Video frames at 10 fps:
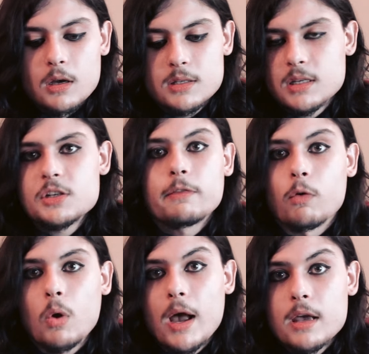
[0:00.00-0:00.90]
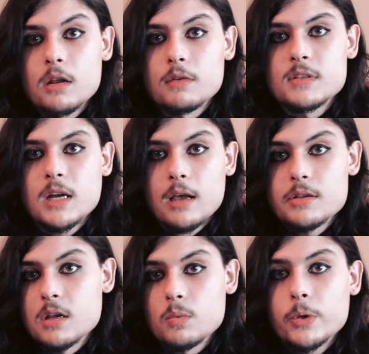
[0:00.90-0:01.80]
such a variety of
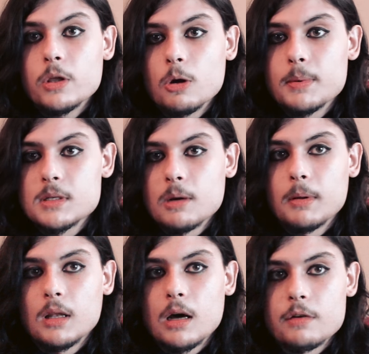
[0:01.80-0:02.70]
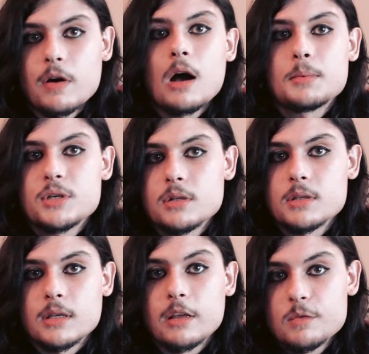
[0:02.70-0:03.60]
styles that it really opens up a lot of
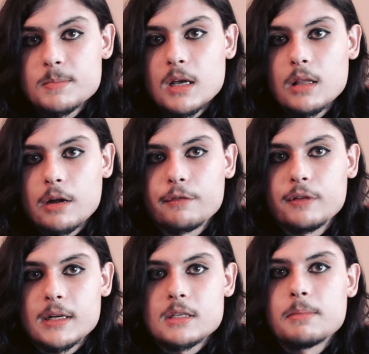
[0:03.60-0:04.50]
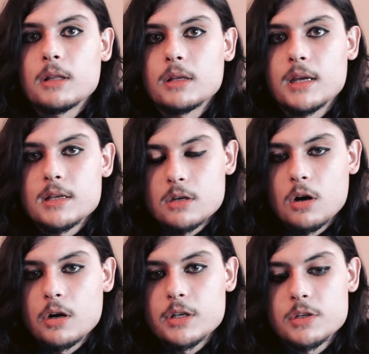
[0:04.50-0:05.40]
options and gives me a lot of flexibility as an
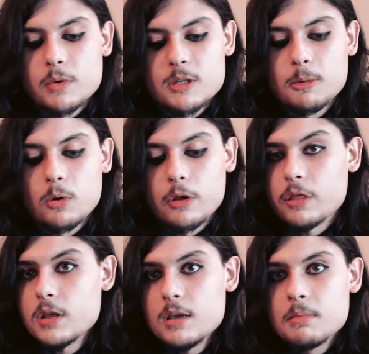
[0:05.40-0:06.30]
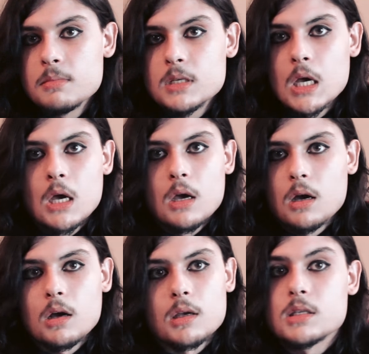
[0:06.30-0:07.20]
artist to explore themes,
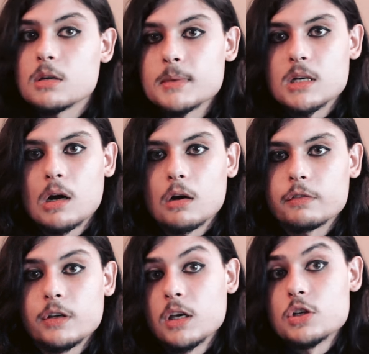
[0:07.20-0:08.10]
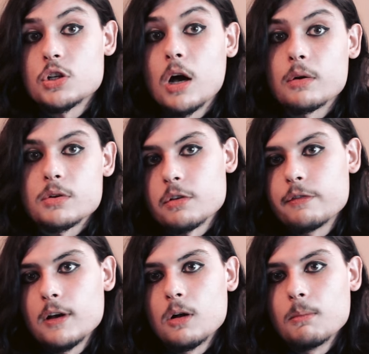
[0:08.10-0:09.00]
cinematography, and genres of
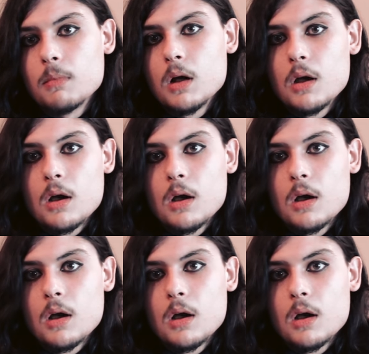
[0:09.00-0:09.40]
film.